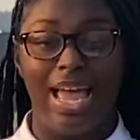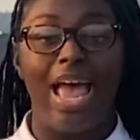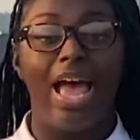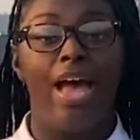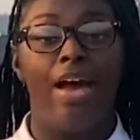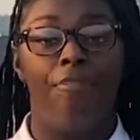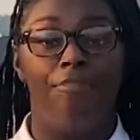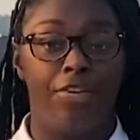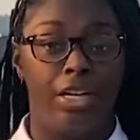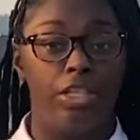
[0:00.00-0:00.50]

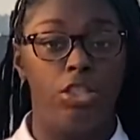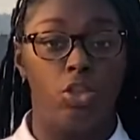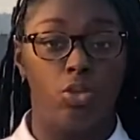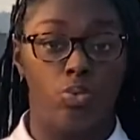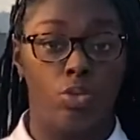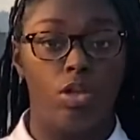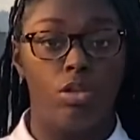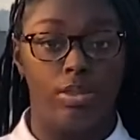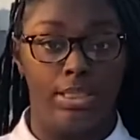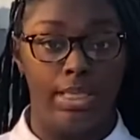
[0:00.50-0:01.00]
affects the
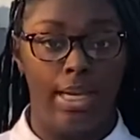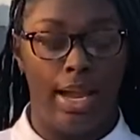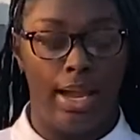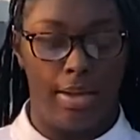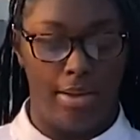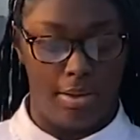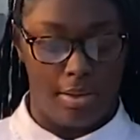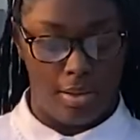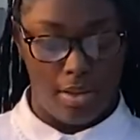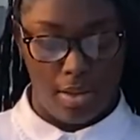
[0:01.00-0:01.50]
world today.
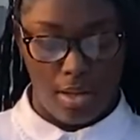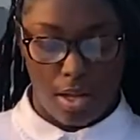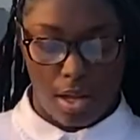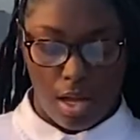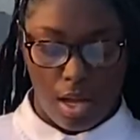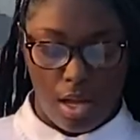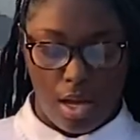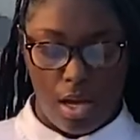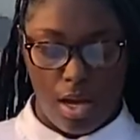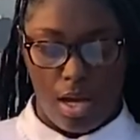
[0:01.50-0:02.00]

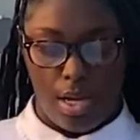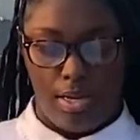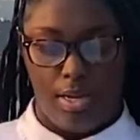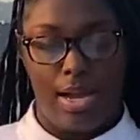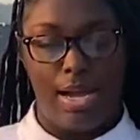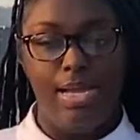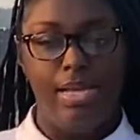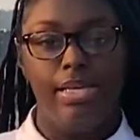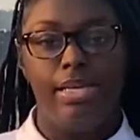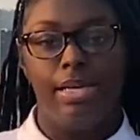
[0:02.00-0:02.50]

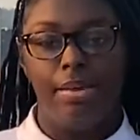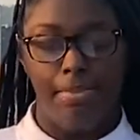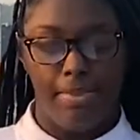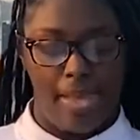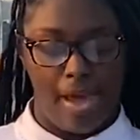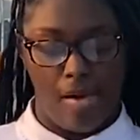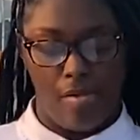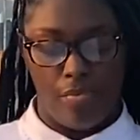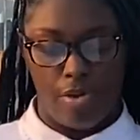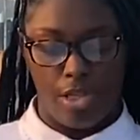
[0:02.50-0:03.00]
Naya Kim
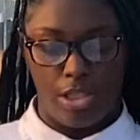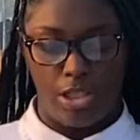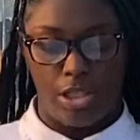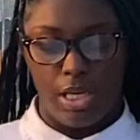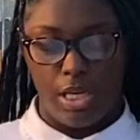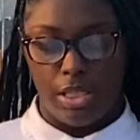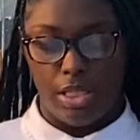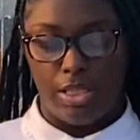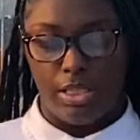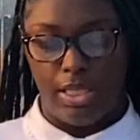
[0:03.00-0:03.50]
Gatwich
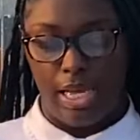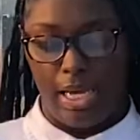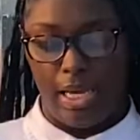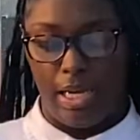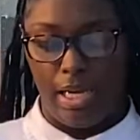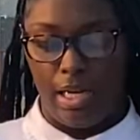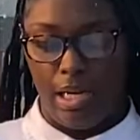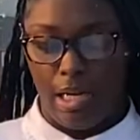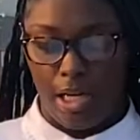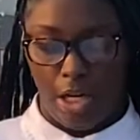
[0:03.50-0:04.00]
stated
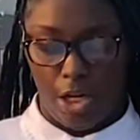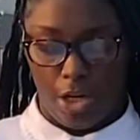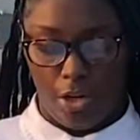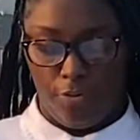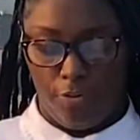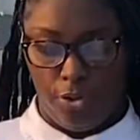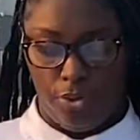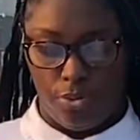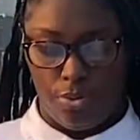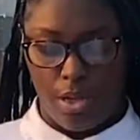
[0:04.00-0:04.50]
in an
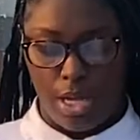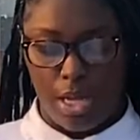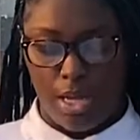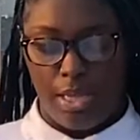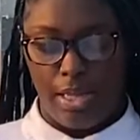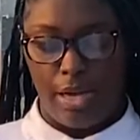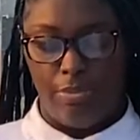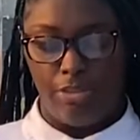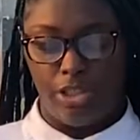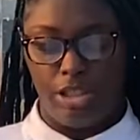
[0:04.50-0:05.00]
interview
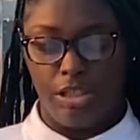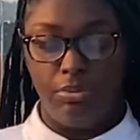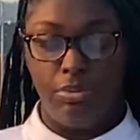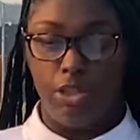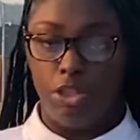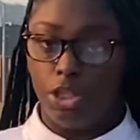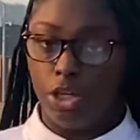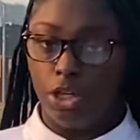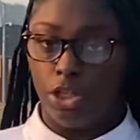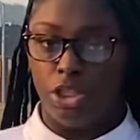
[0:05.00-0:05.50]
that when she was
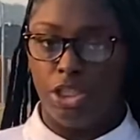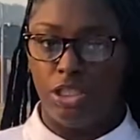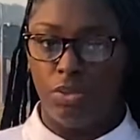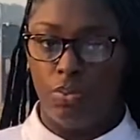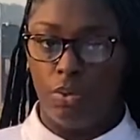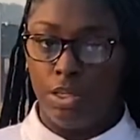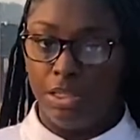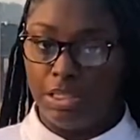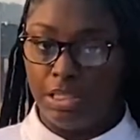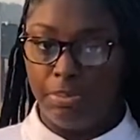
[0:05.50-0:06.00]
younger, she
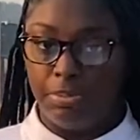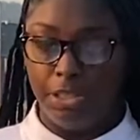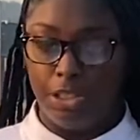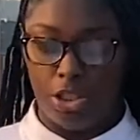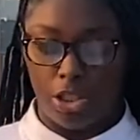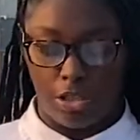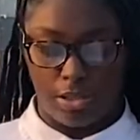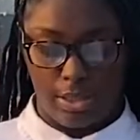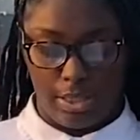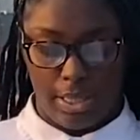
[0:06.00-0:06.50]
wanted to bleach
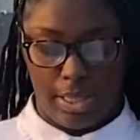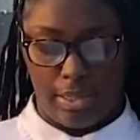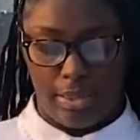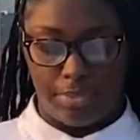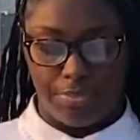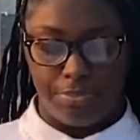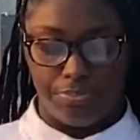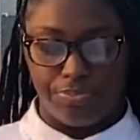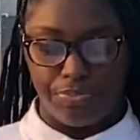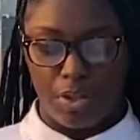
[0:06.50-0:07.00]
her skin.
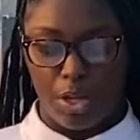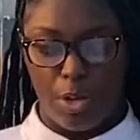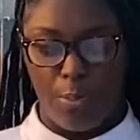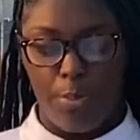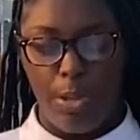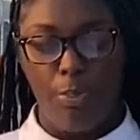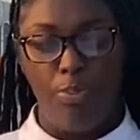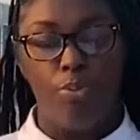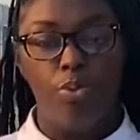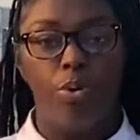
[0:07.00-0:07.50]

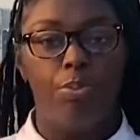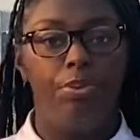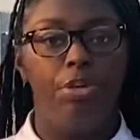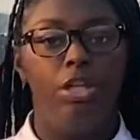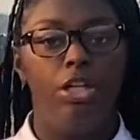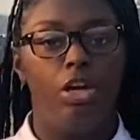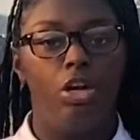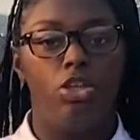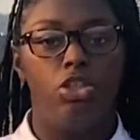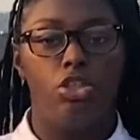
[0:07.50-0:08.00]
People would bully
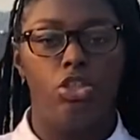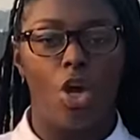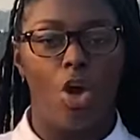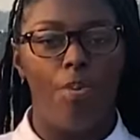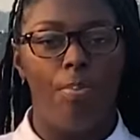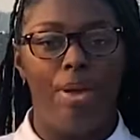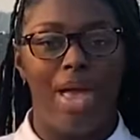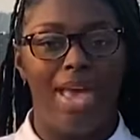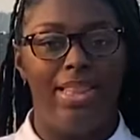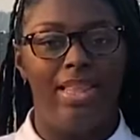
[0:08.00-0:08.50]
her so
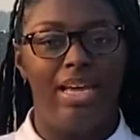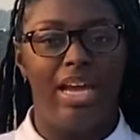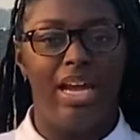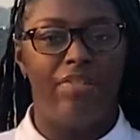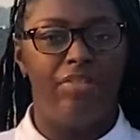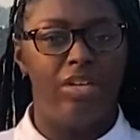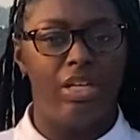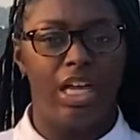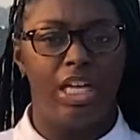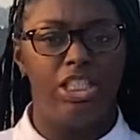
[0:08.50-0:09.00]
bad that
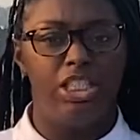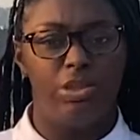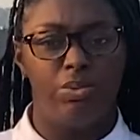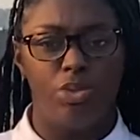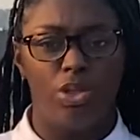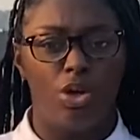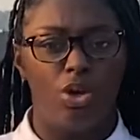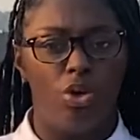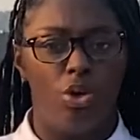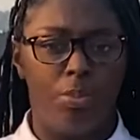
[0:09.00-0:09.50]
every night she would
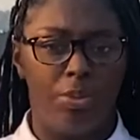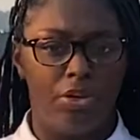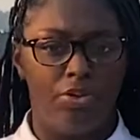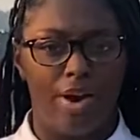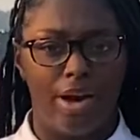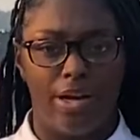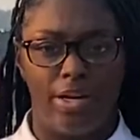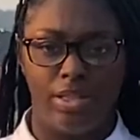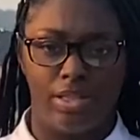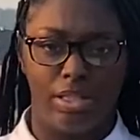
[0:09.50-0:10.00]
go home and cry
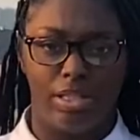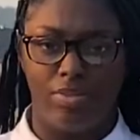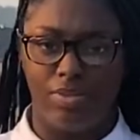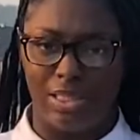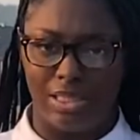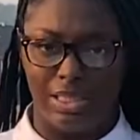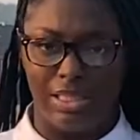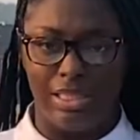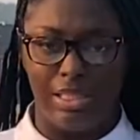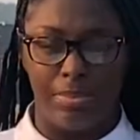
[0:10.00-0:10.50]
herself to
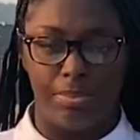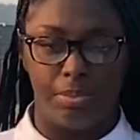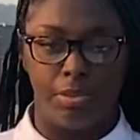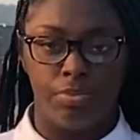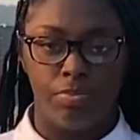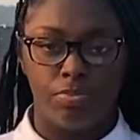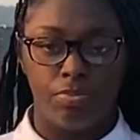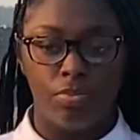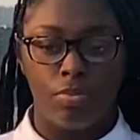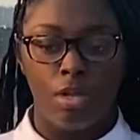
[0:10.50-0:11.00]
sleep.
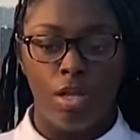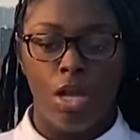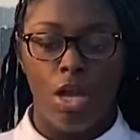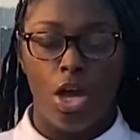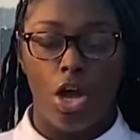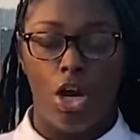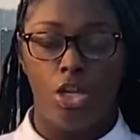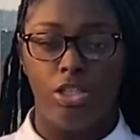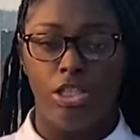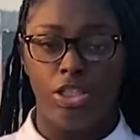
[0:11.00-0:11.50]

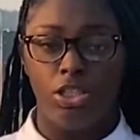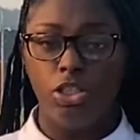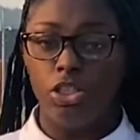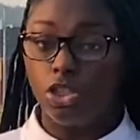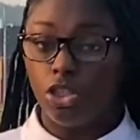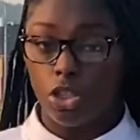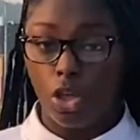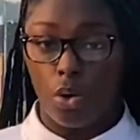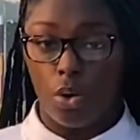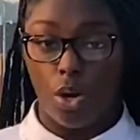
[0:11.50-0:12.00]
Her sister
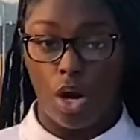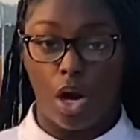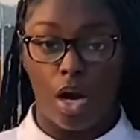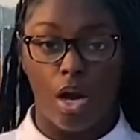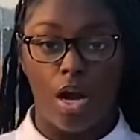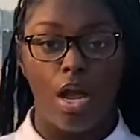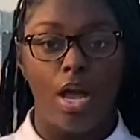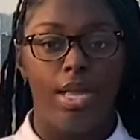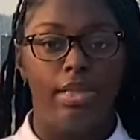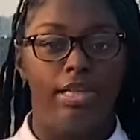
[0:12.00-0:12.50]
told her
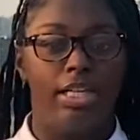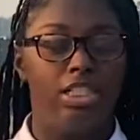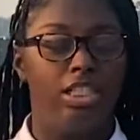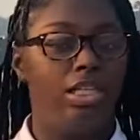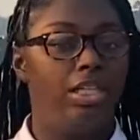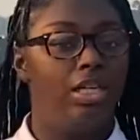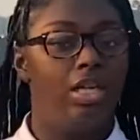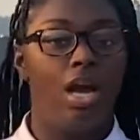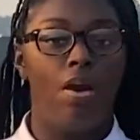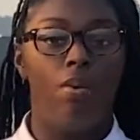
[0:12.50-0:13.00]
that she did not